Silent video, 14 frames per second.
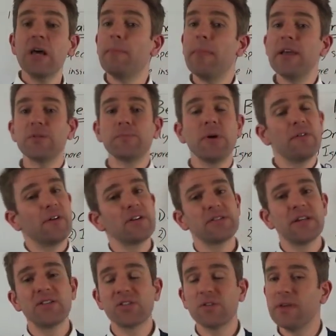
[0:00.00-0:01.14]
Makes perfect
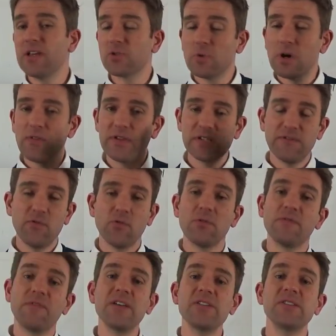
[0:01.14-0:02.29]
sense to me as well. This, if you're
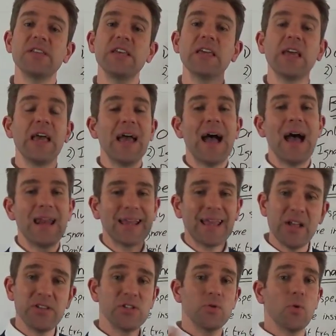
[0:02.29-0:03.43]
investing,
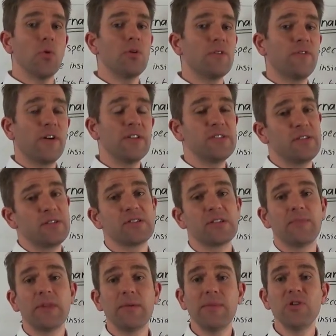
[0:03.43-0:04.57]
allocating all your funds into
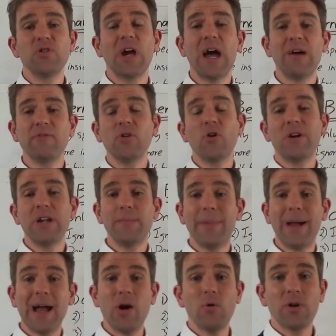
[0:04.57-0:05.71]
something means you haven't got any
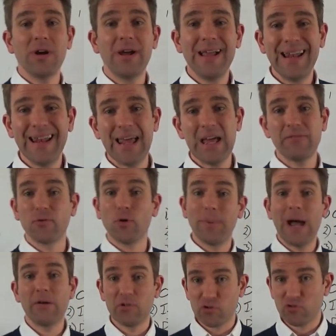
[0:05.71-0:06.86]
powder left or
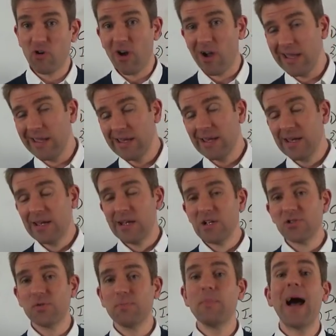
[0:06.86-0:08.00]
powder dry
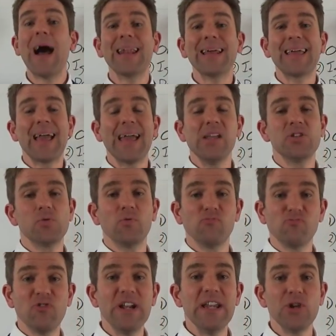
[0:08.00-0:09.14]
to allocate to a
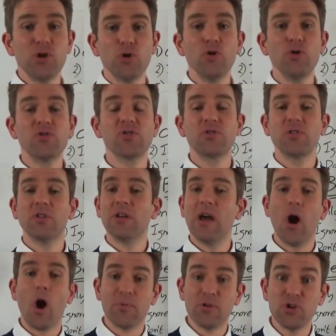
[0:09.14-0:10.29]
really good
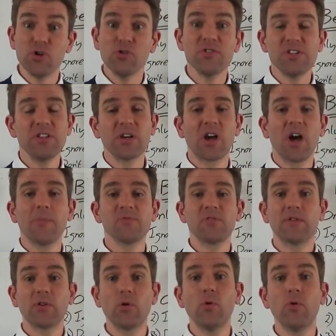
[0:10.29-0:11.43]
opportunity that comes
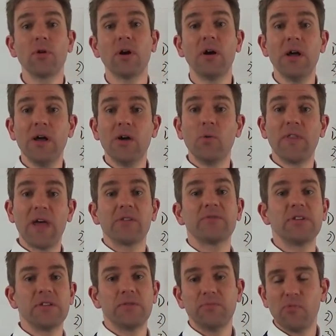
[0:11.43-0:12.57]
around the corner without
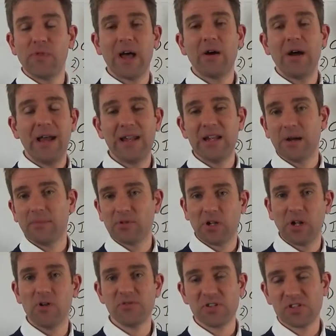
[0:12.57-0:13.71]
without end up
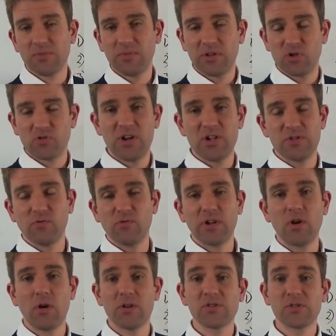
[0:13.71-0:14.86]
closing some of the trades you've already
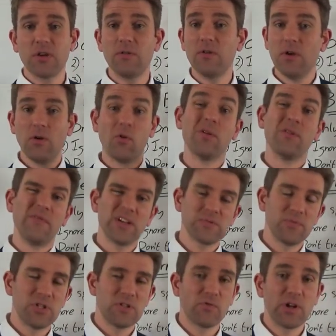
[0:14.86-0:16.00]
got on. So or
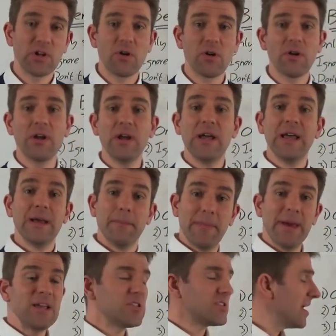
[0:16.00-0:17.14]
investments you've already got on.
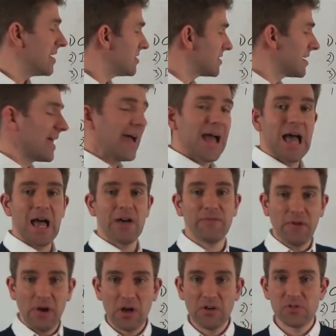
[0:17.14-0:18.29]
Makes sense have
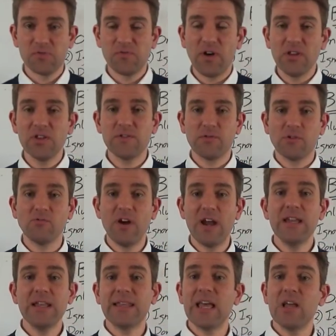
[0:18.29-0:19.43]
as funds for a
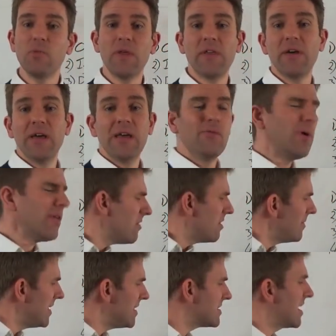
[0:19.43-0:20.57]
rainy day whether whether he
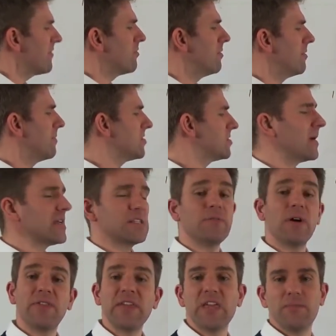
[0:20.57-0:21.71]
means that from a perspective
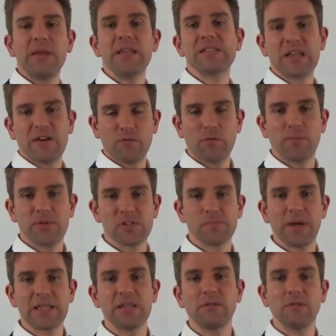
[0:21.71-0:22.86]
i think he means that from a
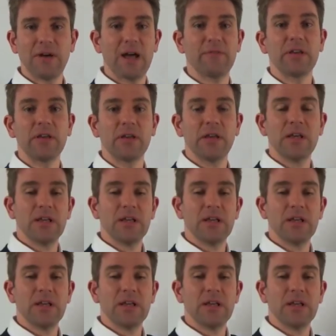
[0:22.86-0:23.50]
perspective of having